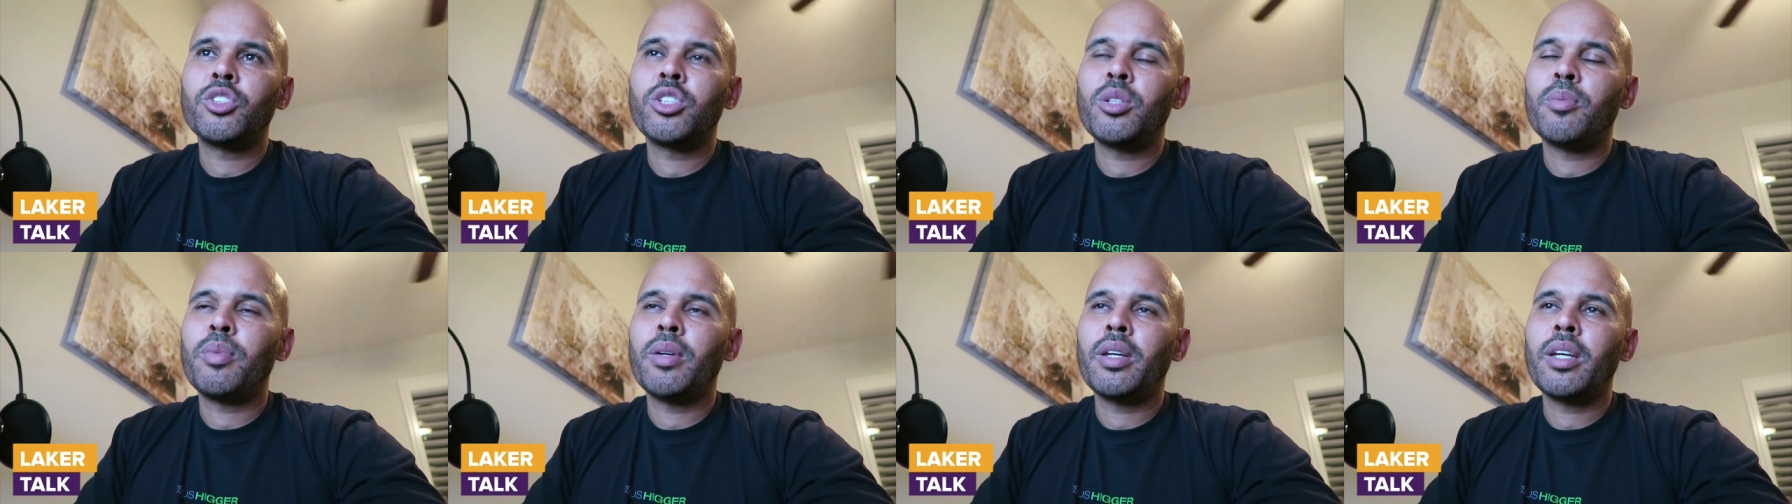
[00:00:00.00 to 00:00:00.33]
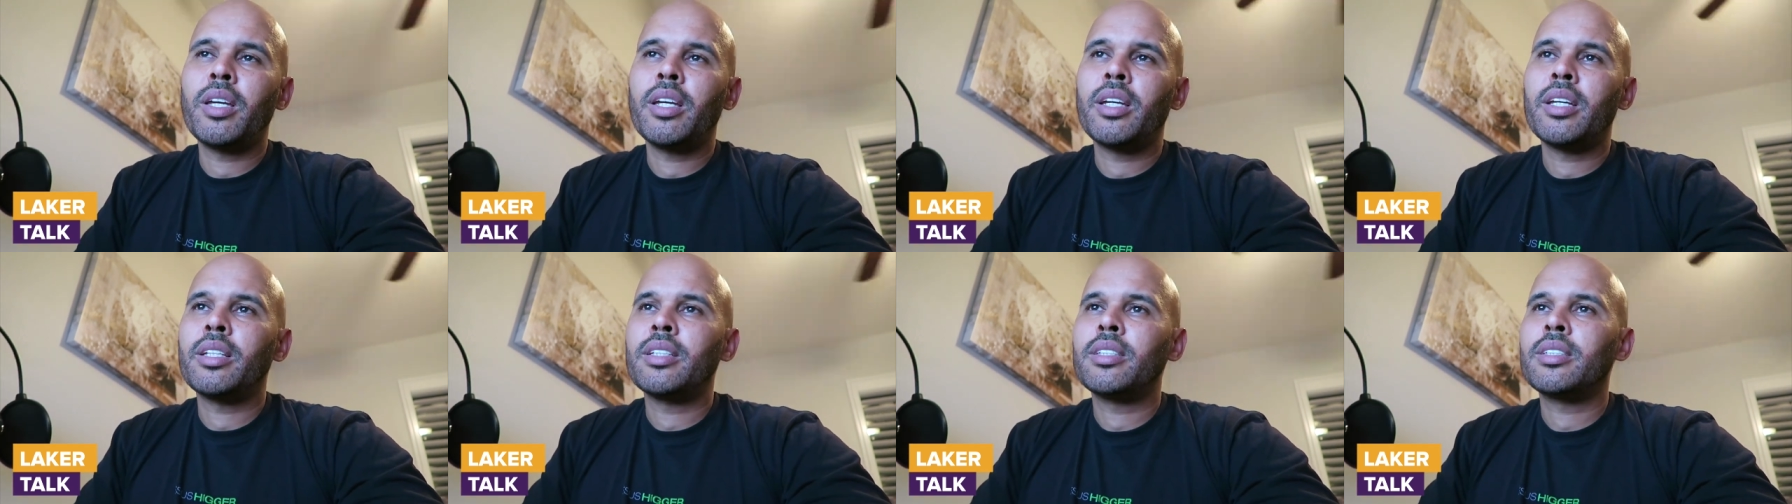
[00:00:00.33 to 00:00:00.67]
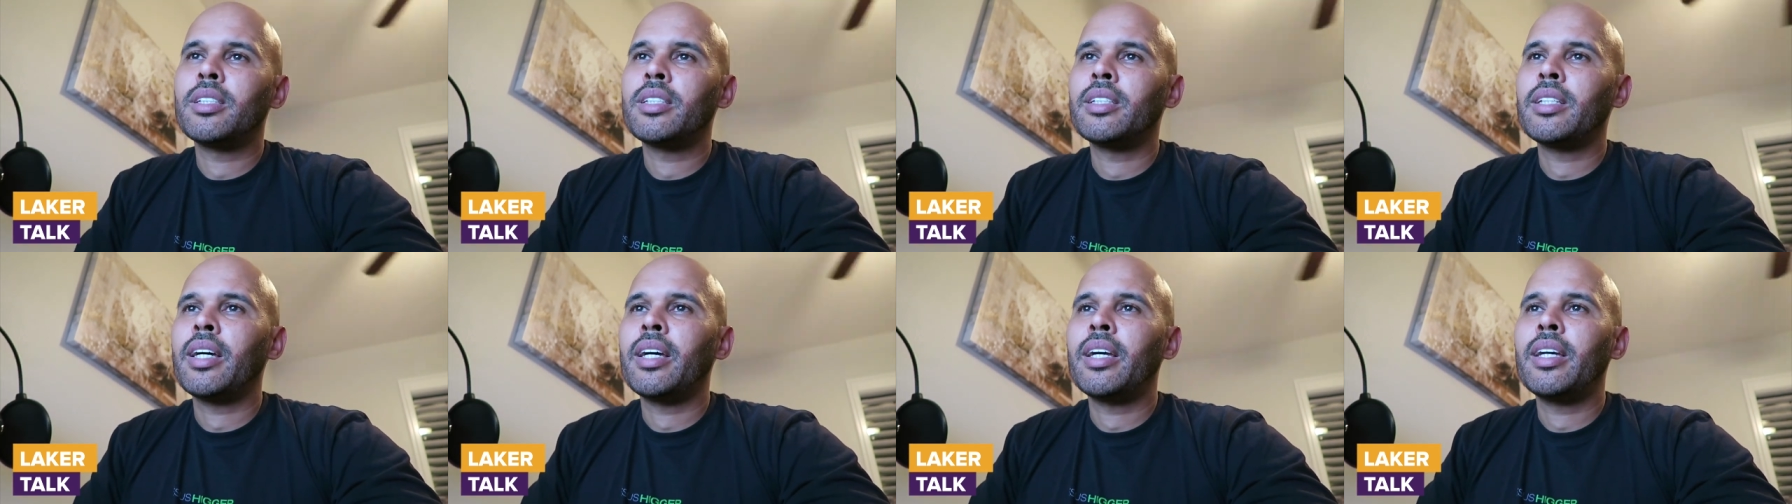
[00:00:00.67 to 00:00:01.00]
chipping in
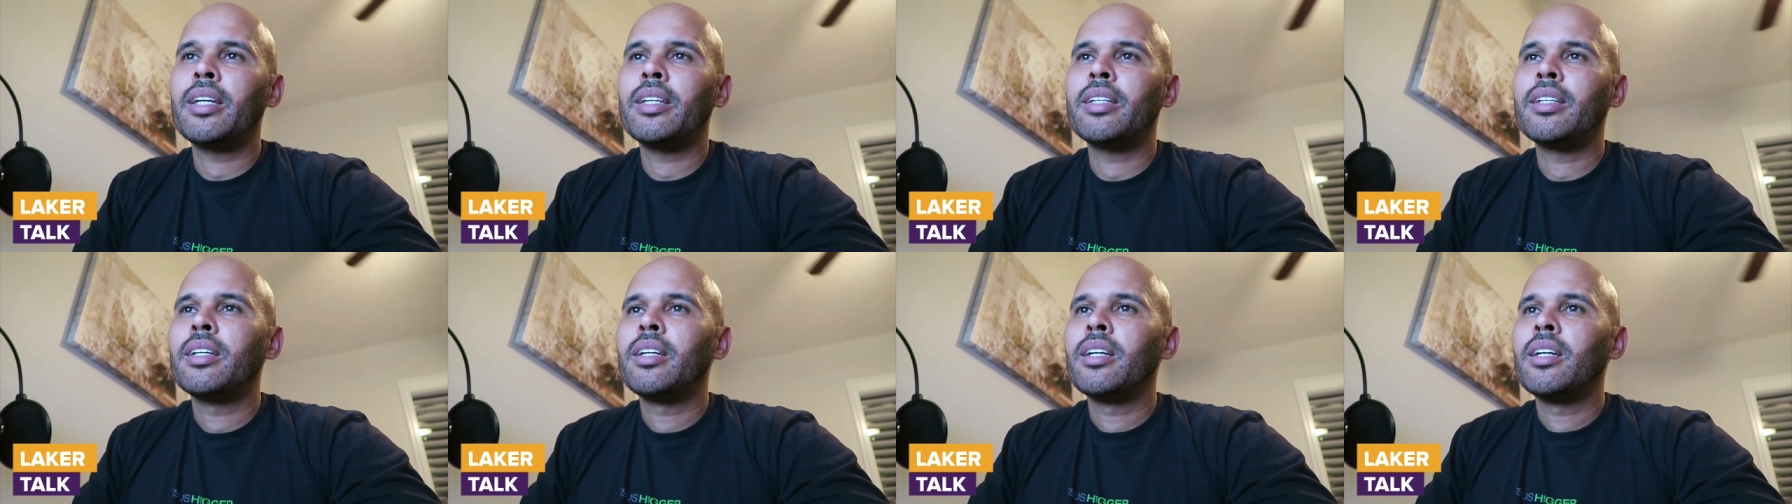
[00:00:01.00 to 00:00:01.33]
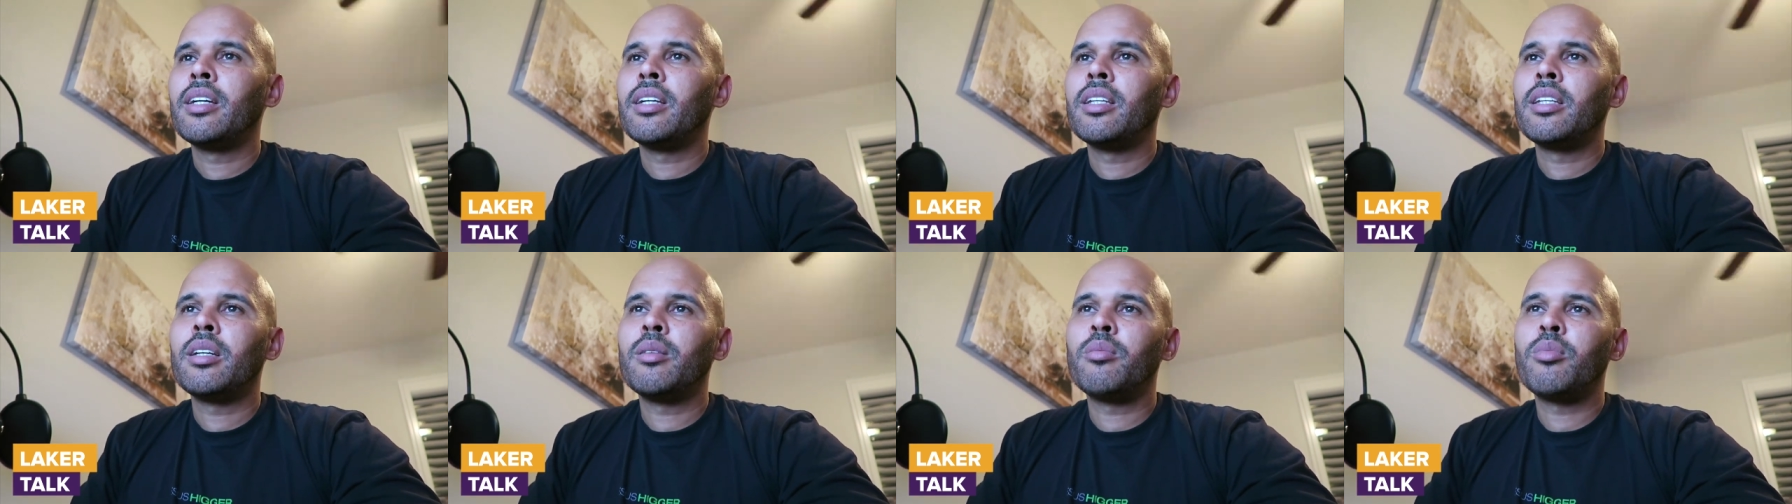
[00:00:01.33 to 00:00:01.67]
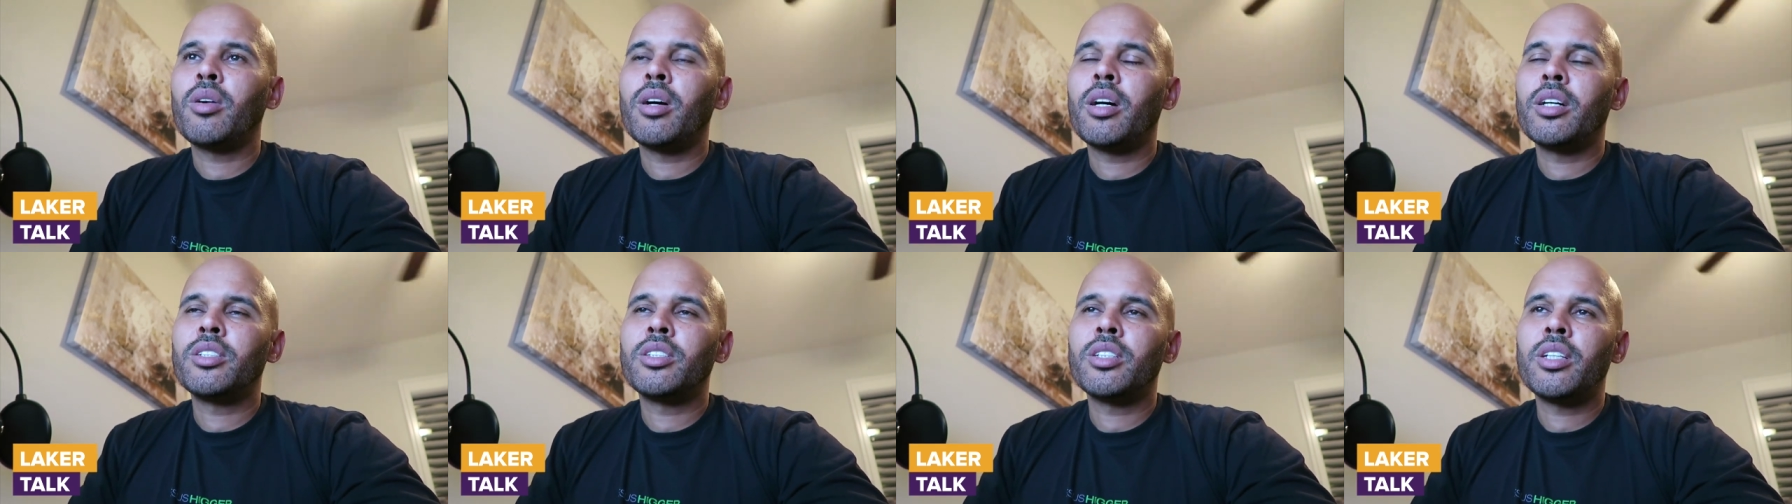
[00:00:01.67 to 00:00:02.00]
tonight.
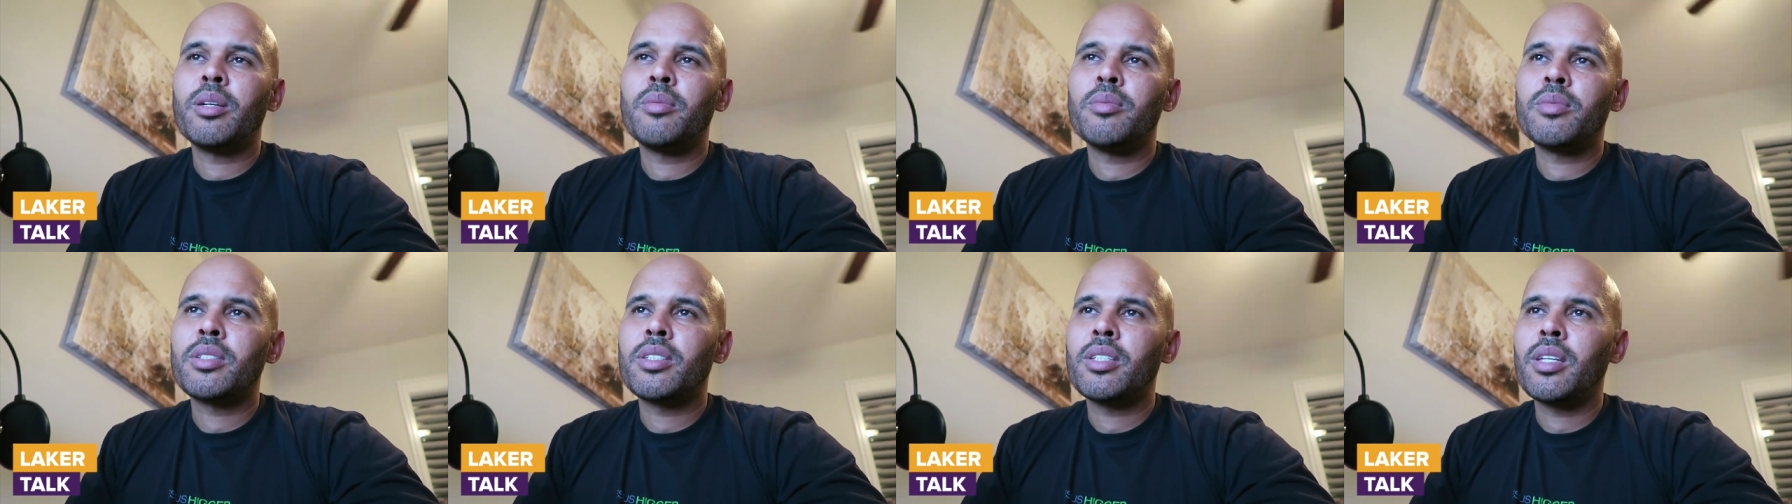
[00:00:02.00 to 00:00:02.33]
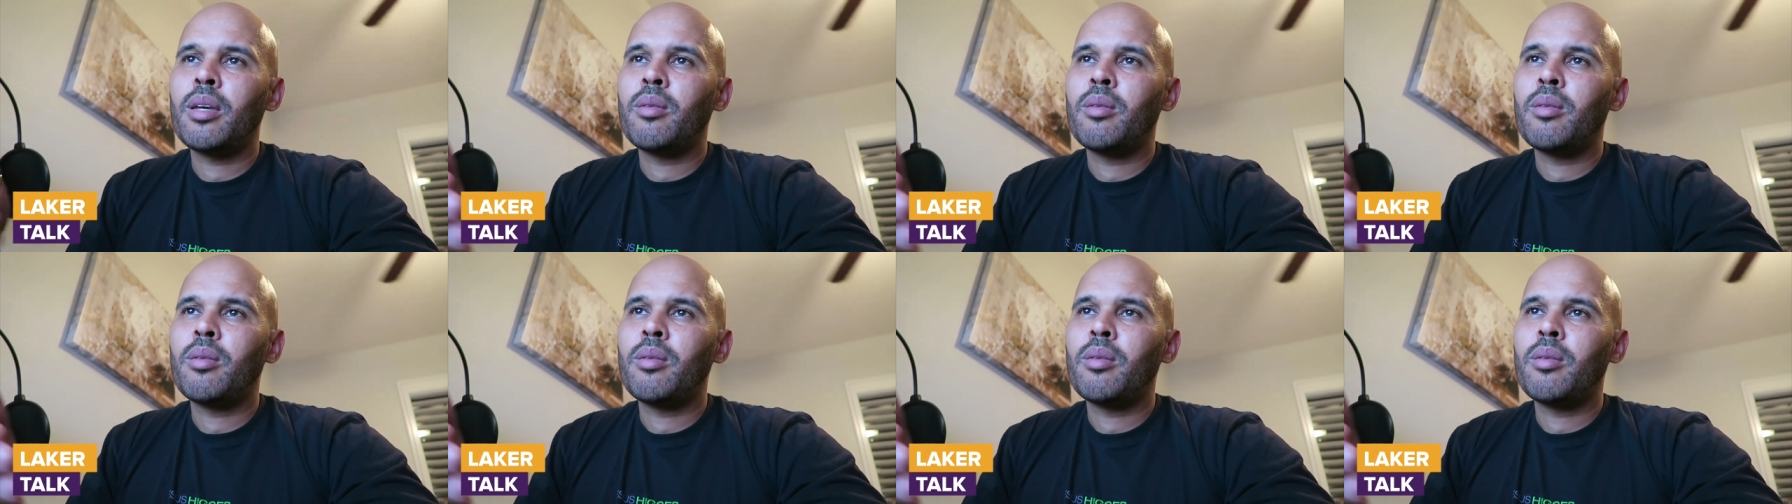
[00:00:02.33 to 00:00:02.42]
LeBron James,